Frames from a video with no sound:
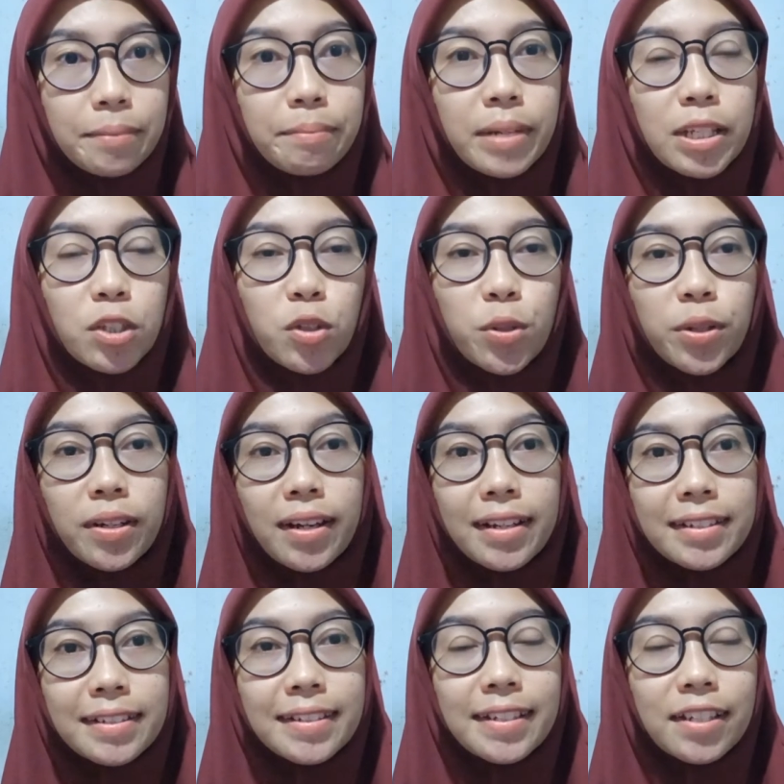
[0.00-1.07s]
My student
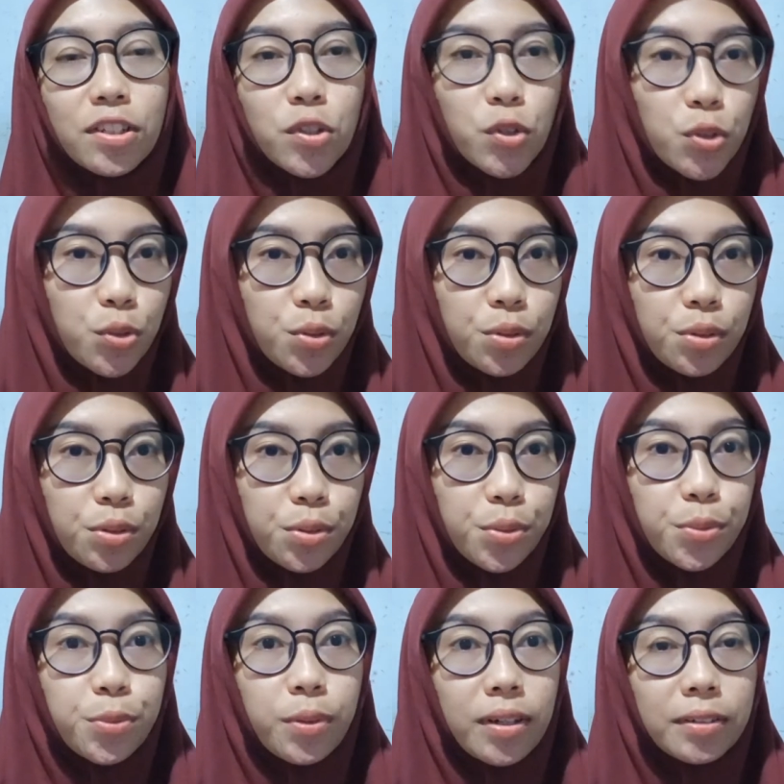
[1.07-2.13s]
ID is
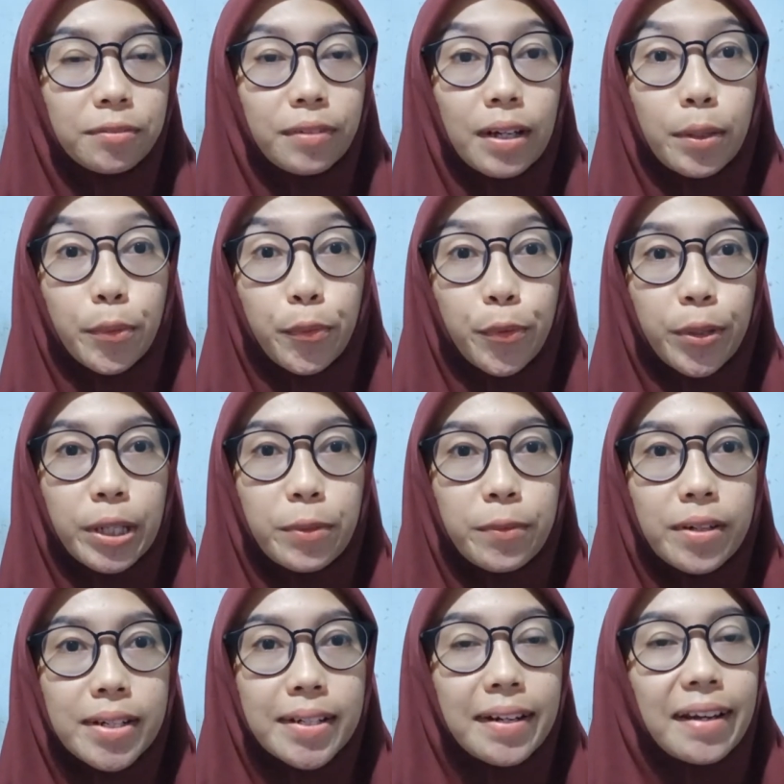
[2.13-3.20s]

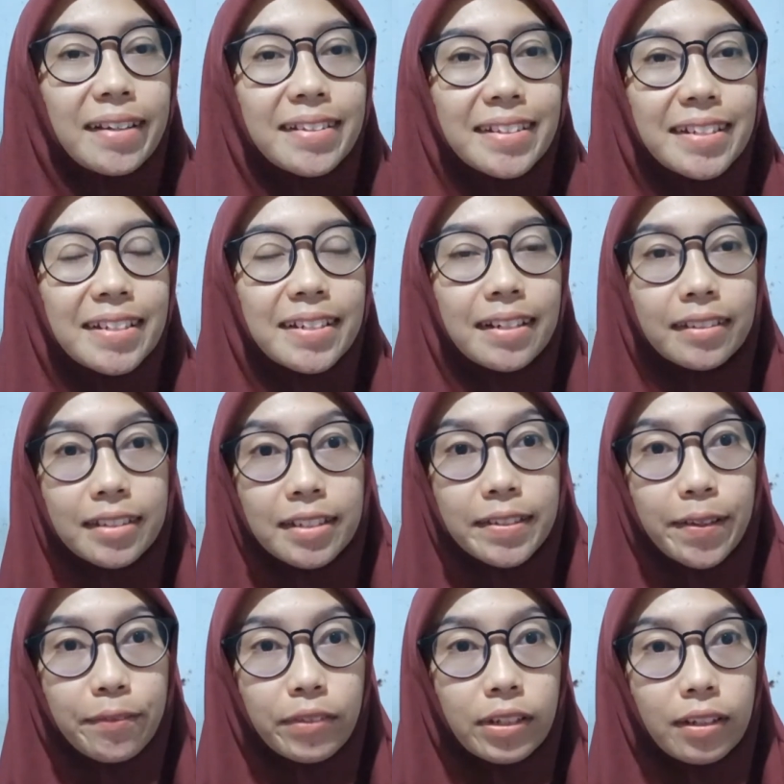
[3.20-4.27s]

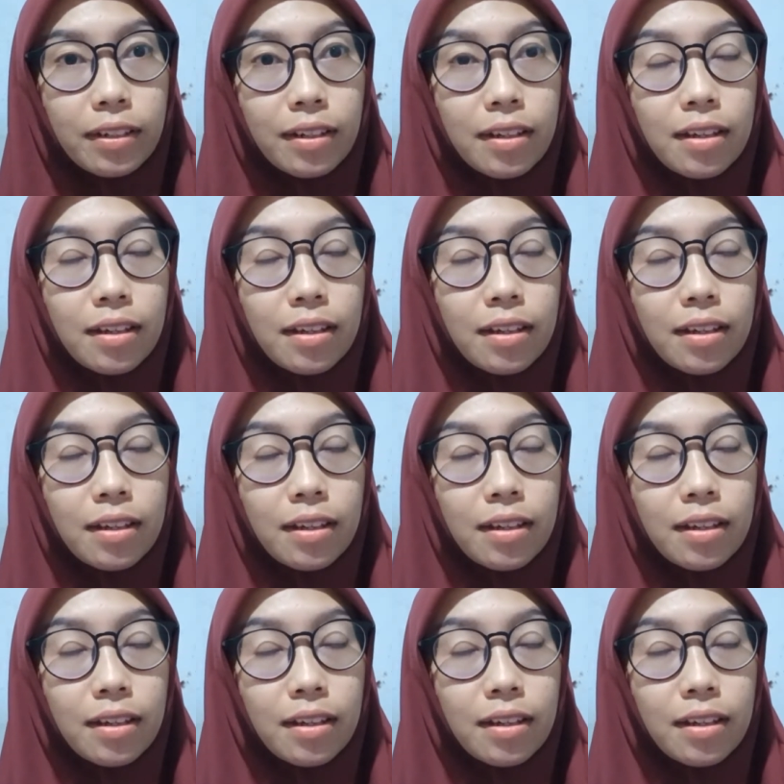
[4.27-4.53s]
2211411997.